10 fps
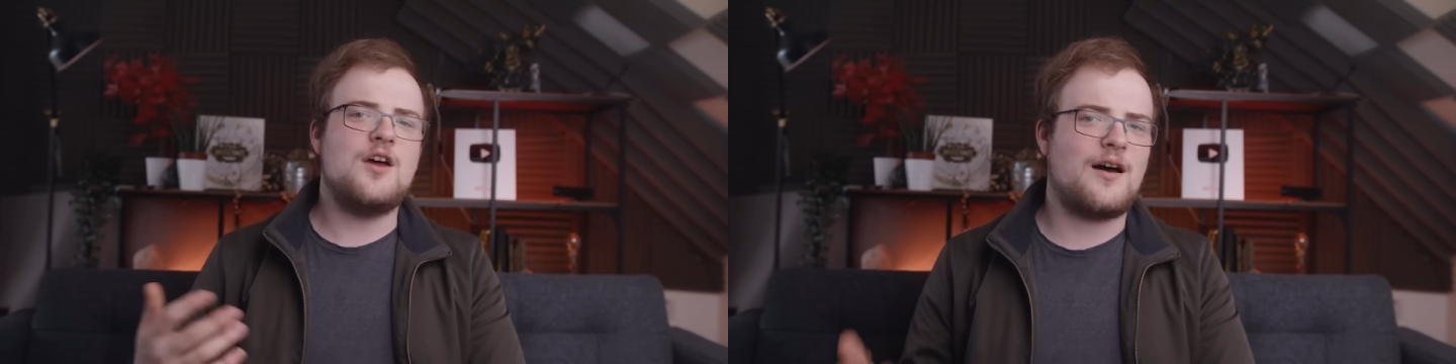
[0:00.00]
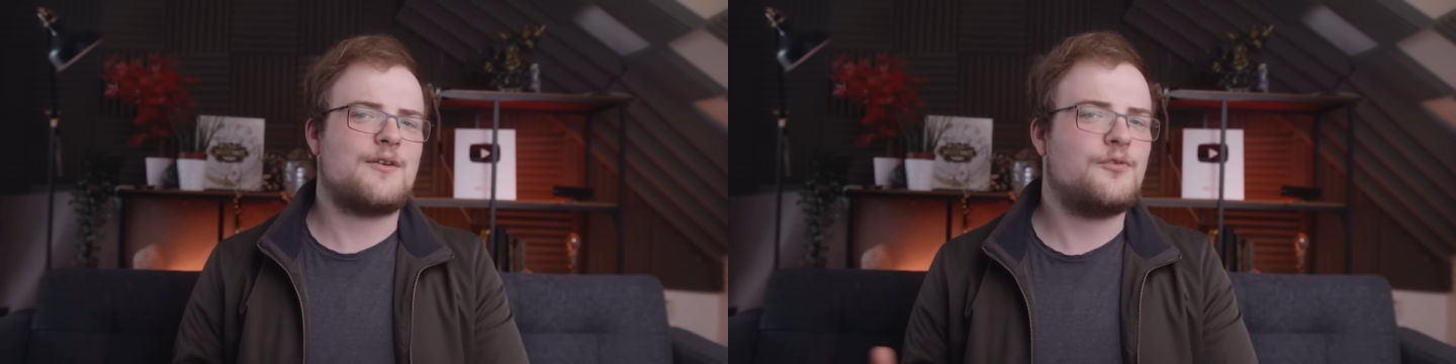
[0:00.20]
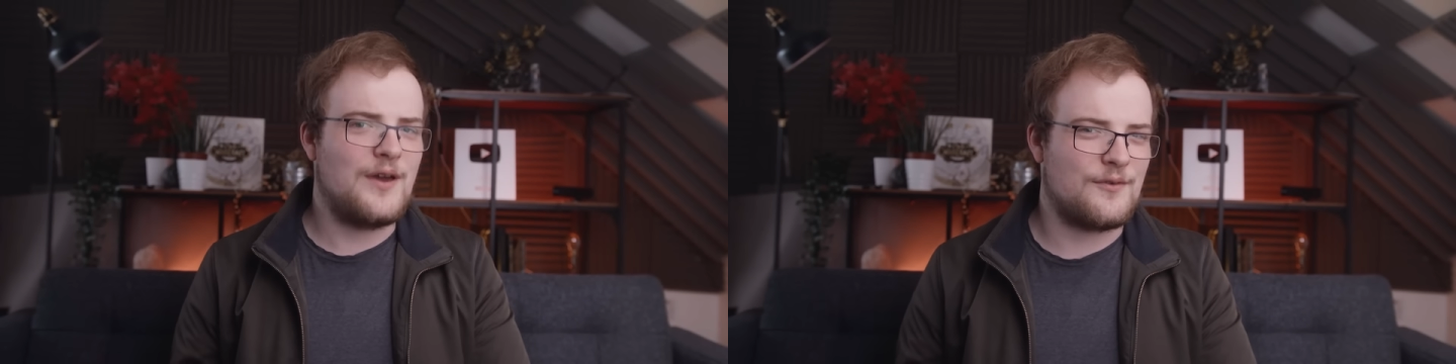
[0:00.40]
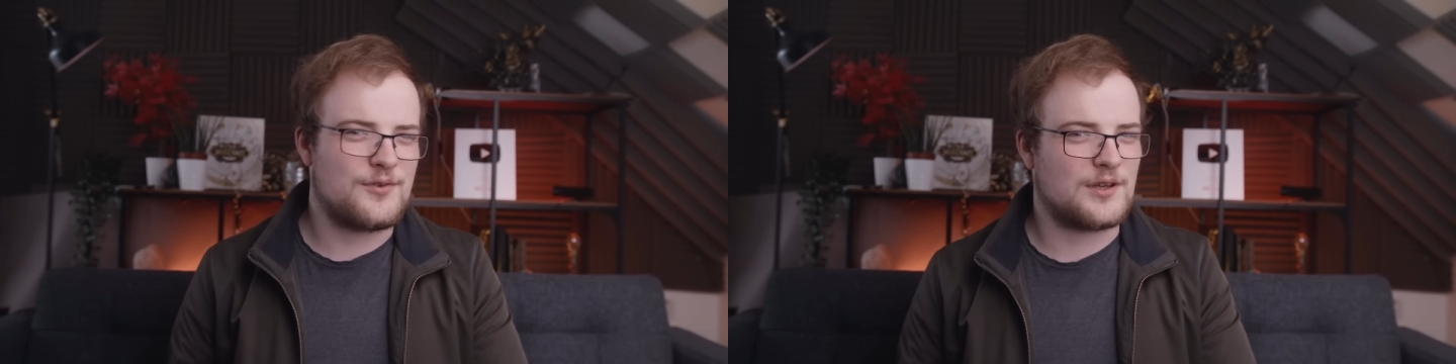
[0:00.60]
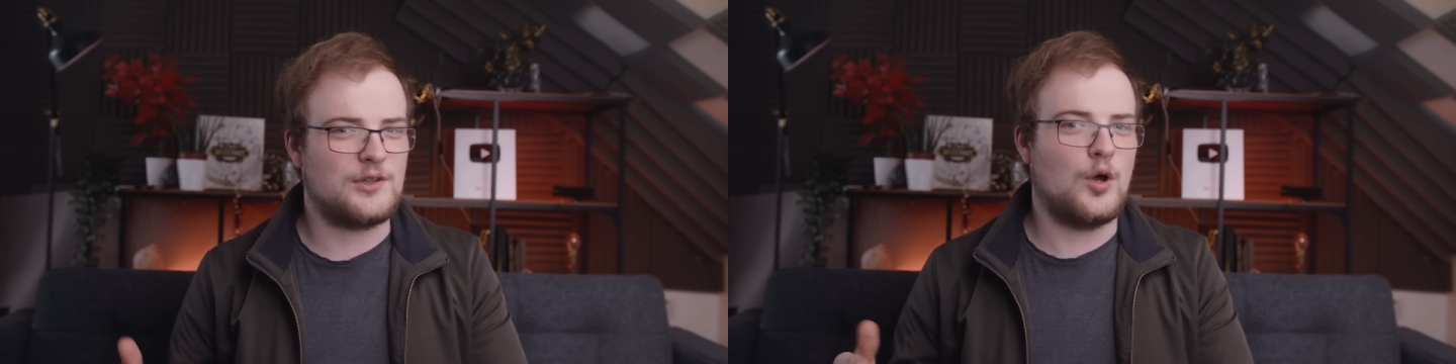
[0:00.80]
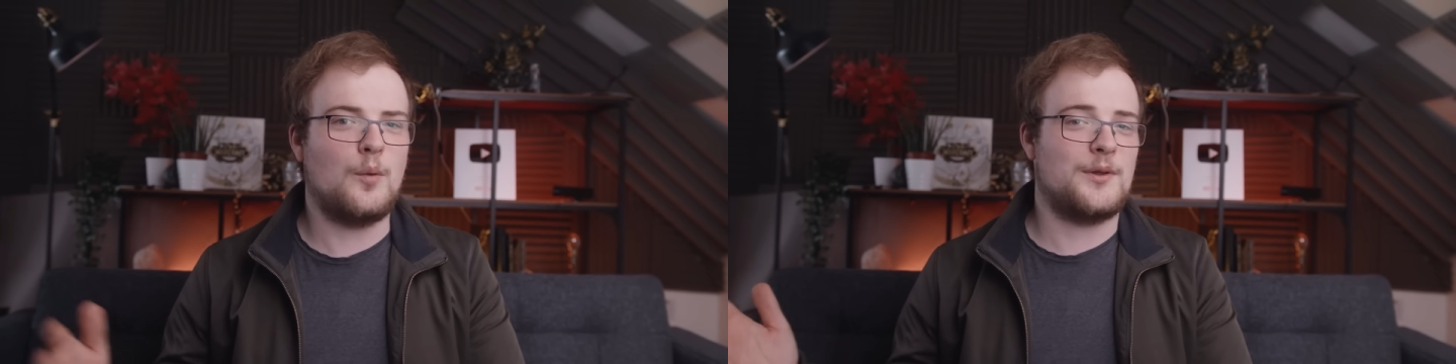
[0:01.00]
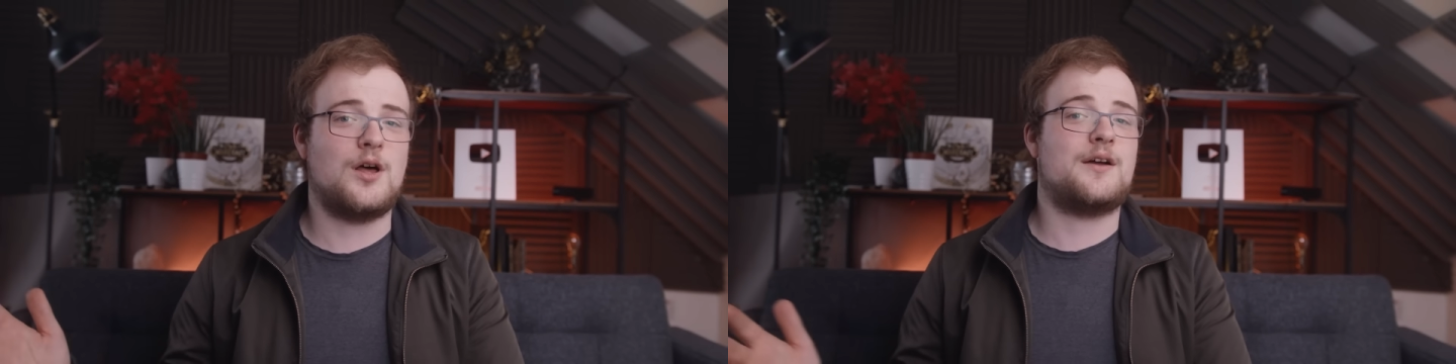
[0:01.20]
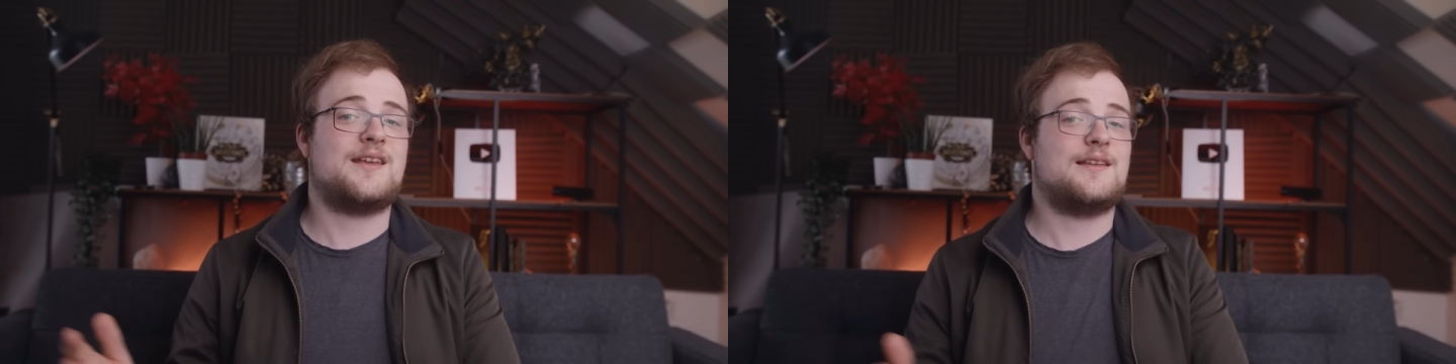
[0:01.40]
not a fit for the
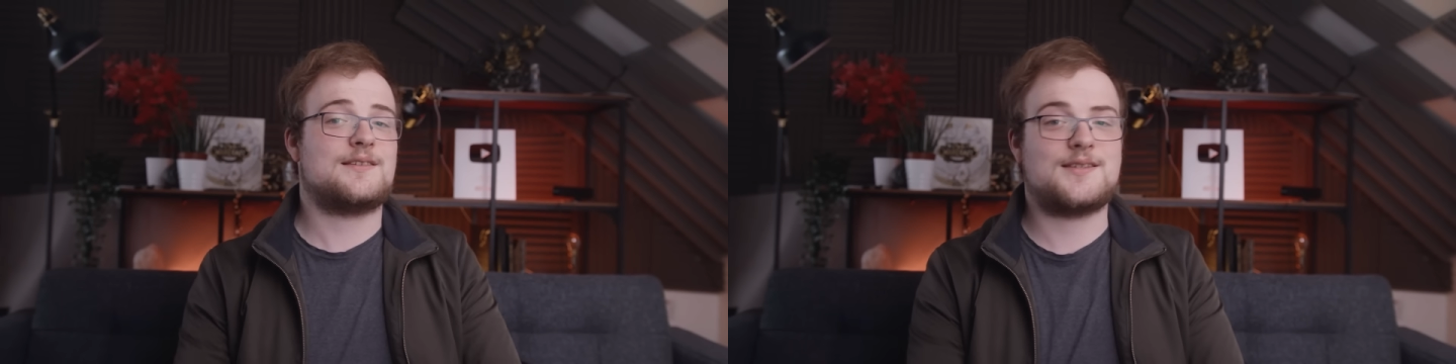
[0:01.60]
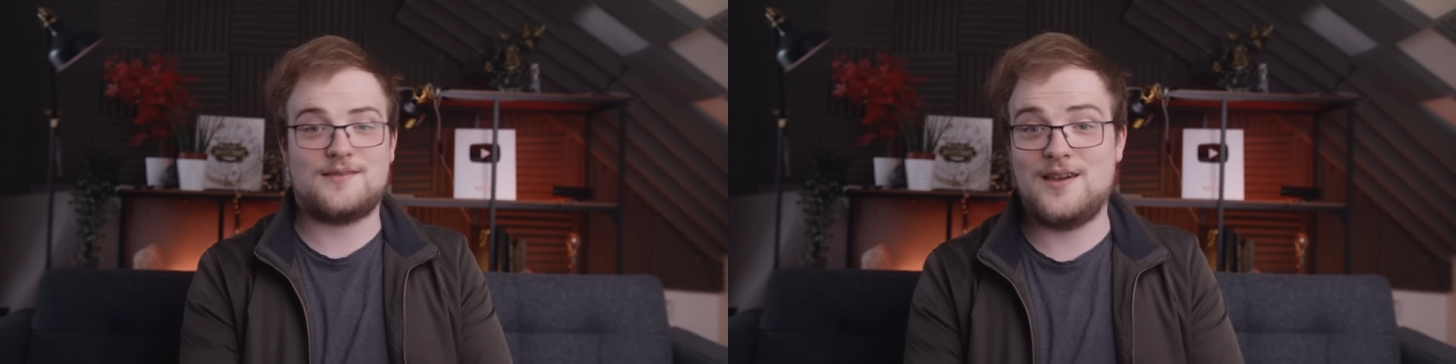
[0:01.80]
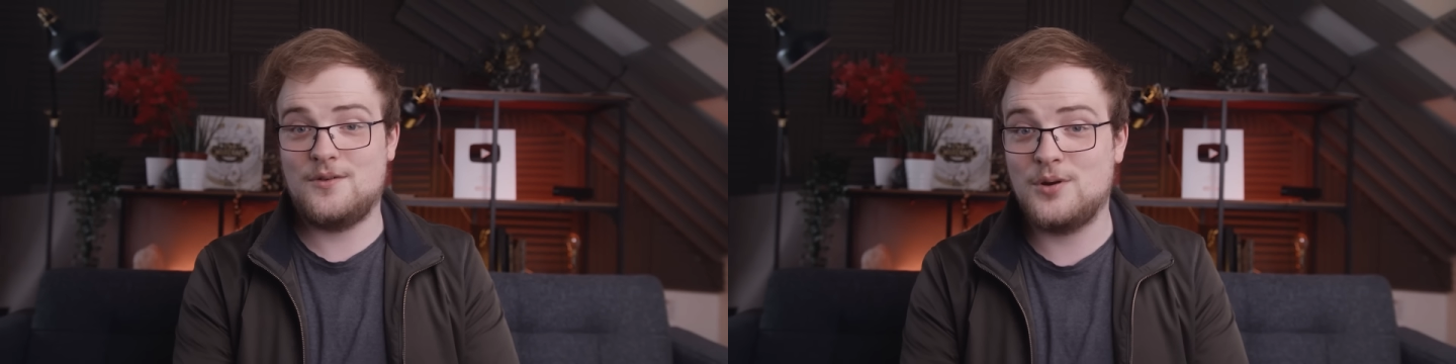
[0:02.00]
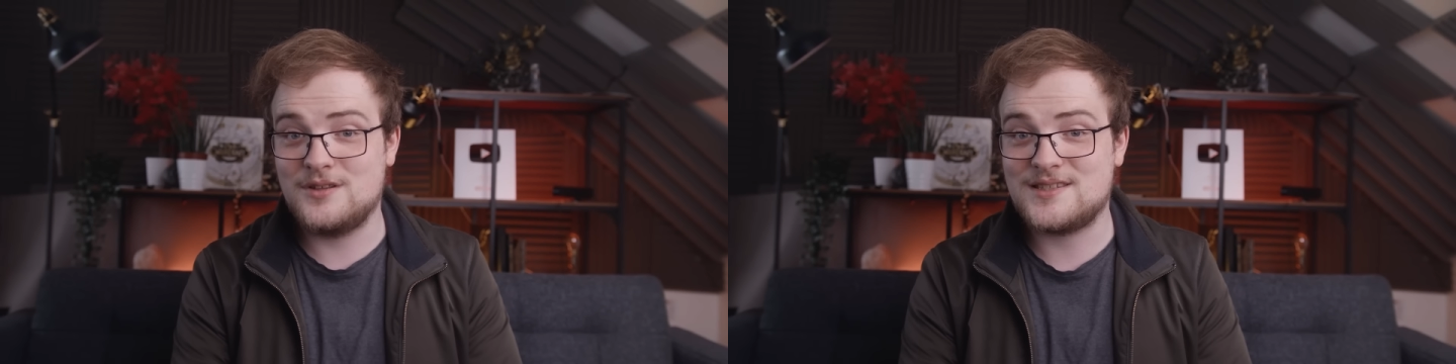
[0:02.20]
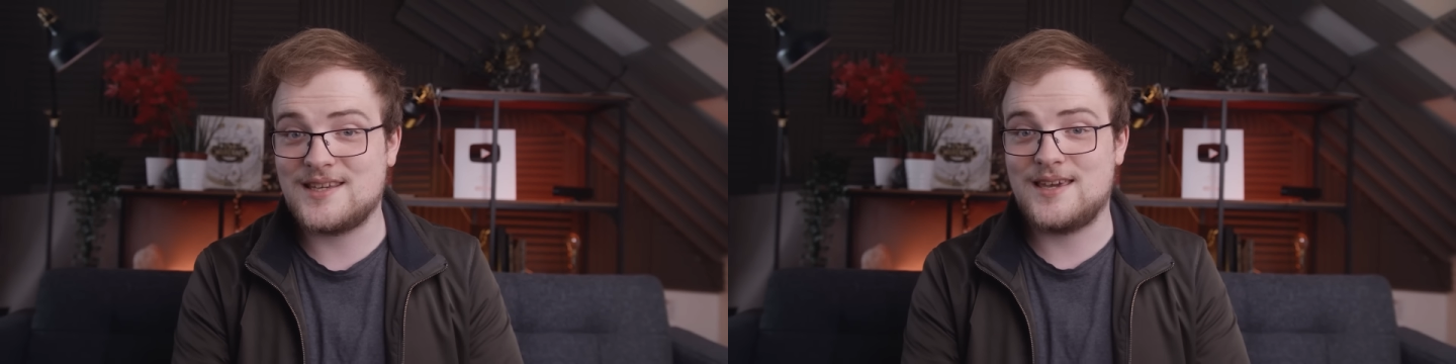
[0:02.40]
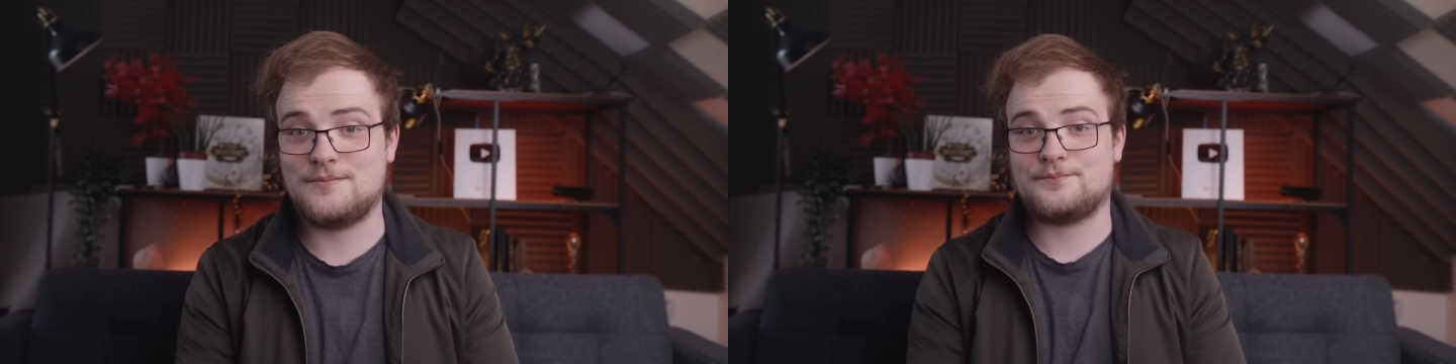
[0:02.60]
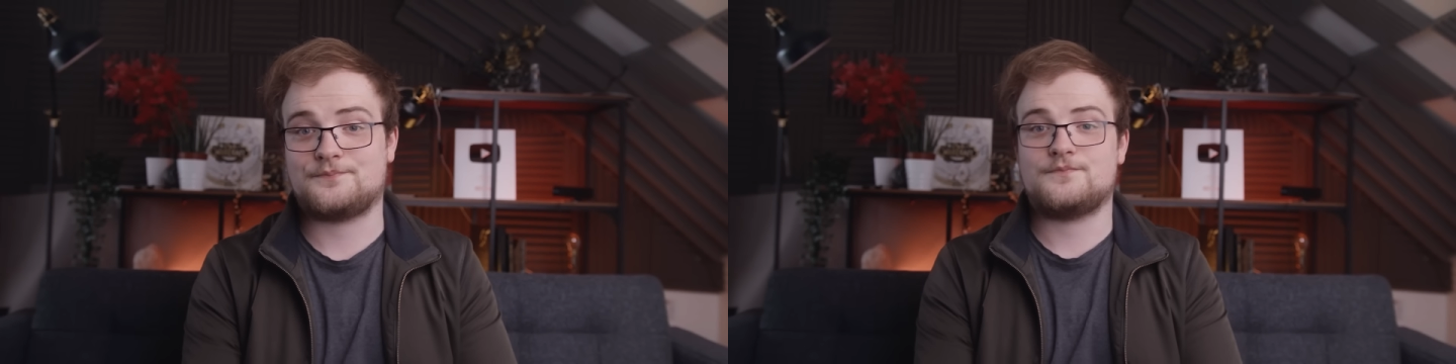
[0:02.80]
global audience, it would seem.